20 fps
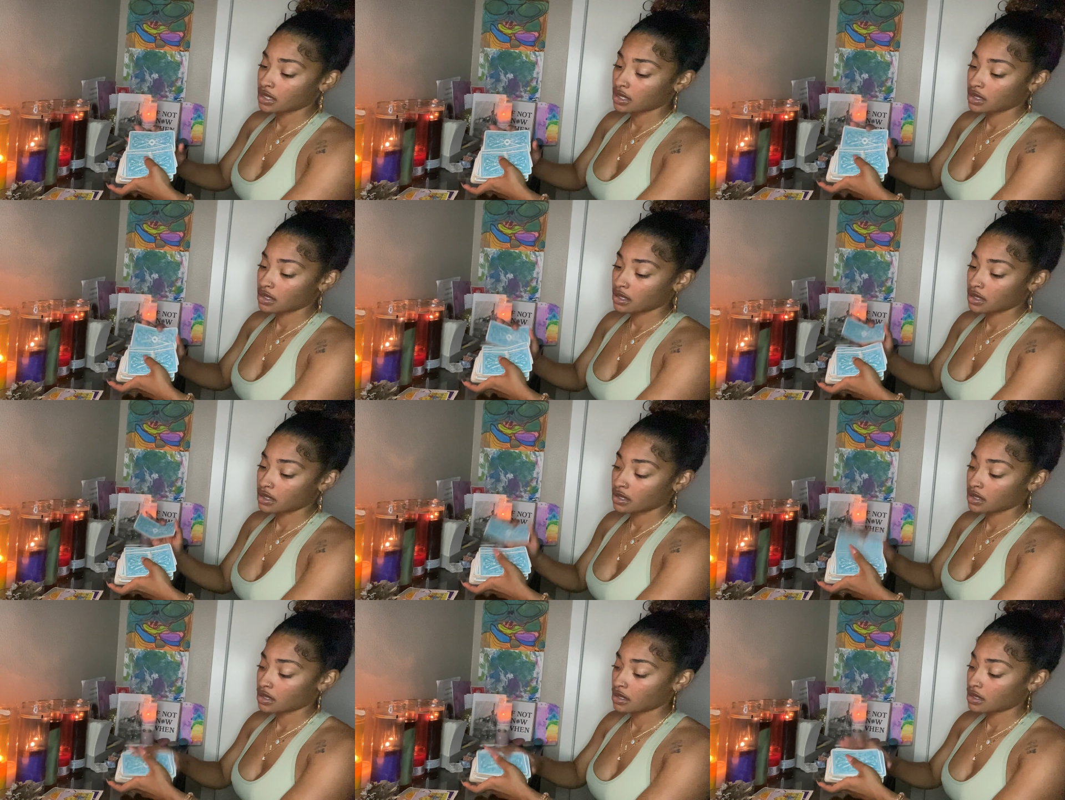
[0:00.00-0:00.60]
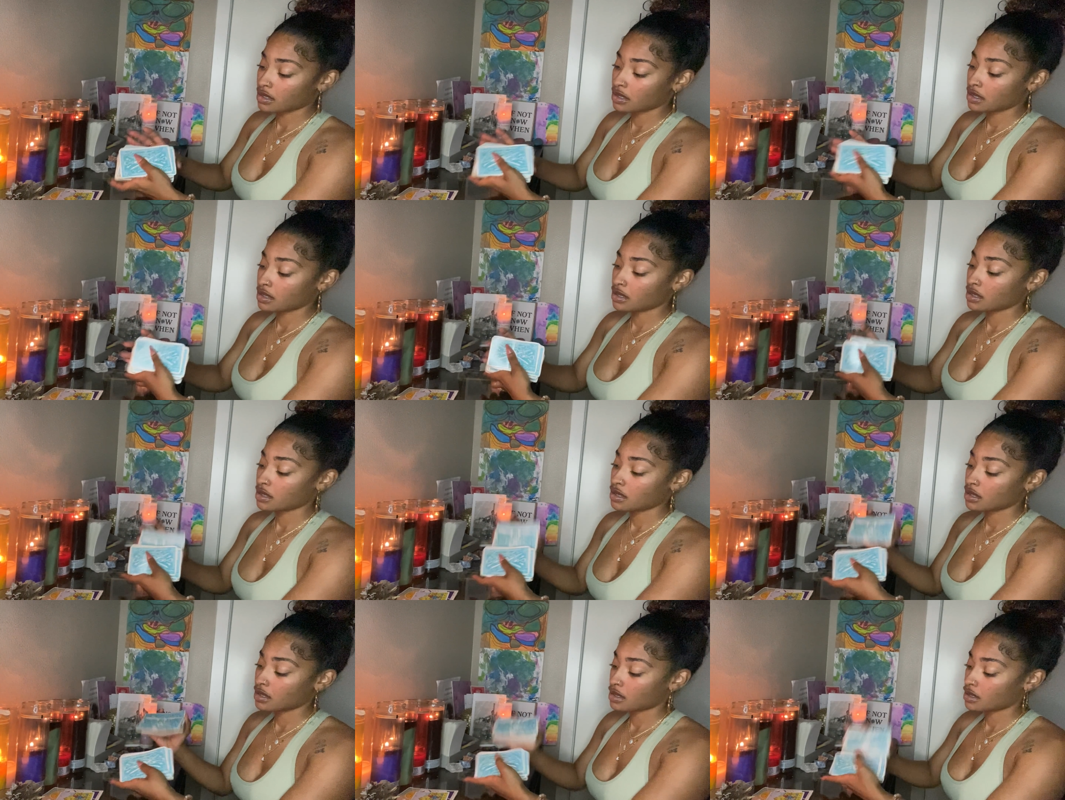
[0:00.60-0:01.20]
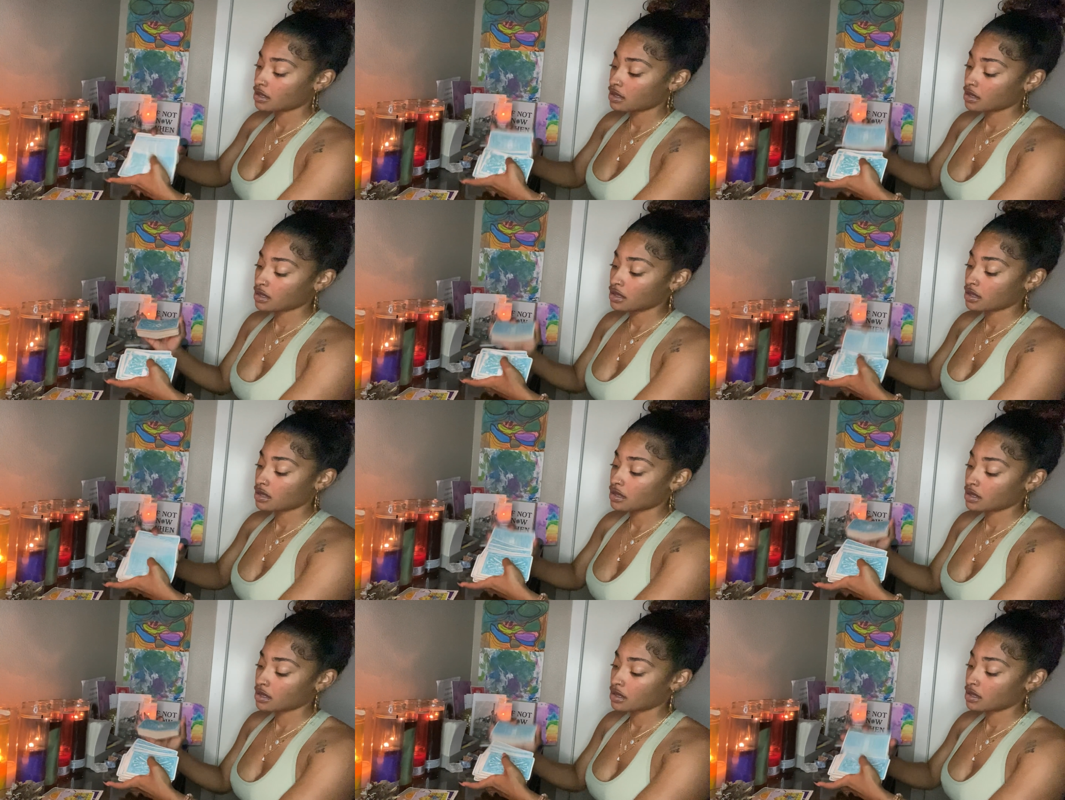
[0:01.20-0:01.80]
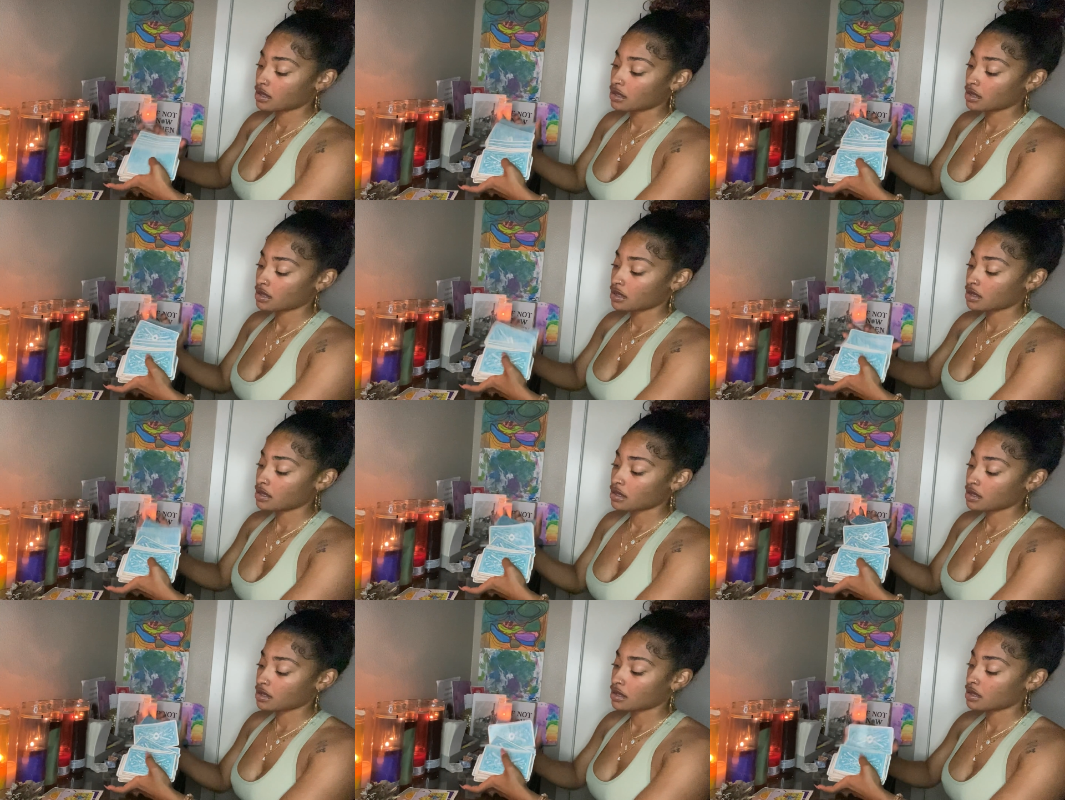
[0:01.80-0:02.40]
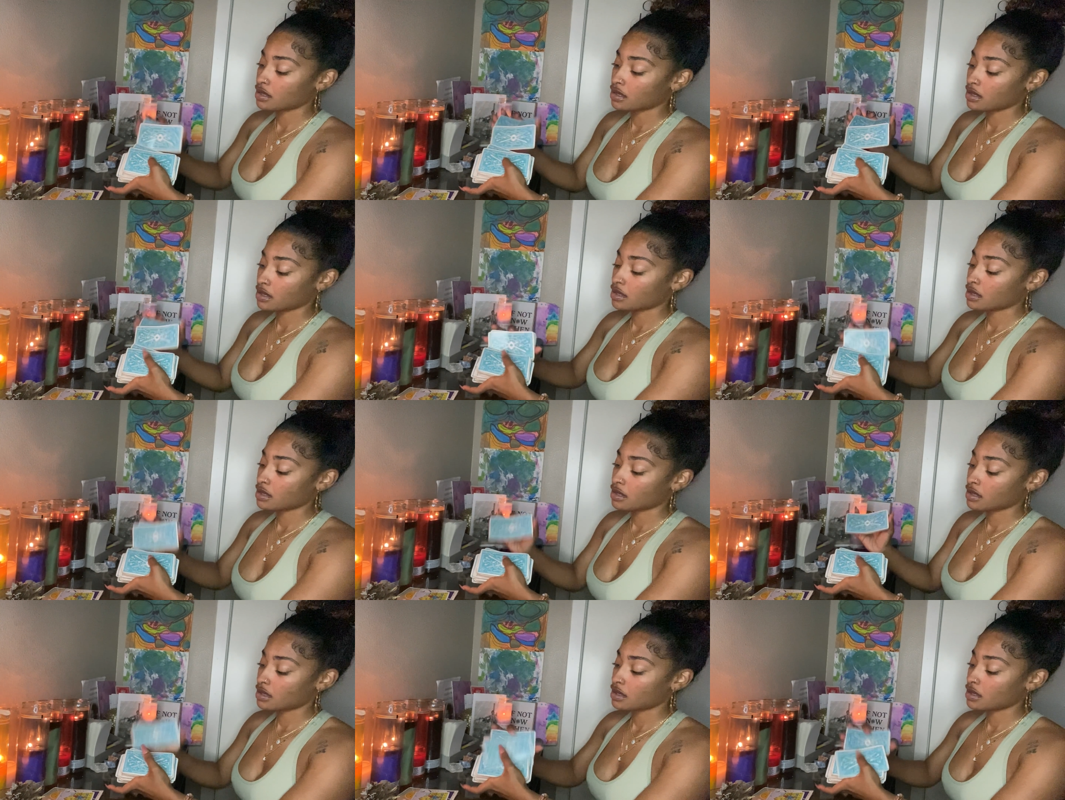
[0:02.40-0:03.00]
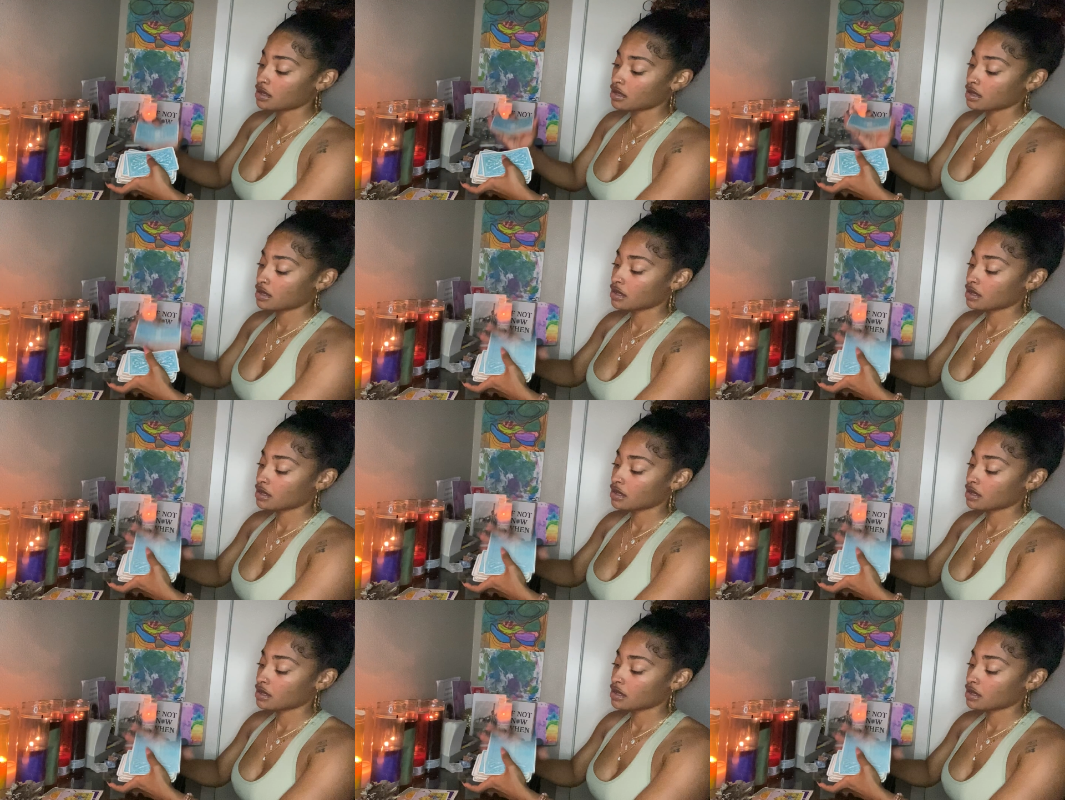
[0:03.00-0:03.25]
(silence)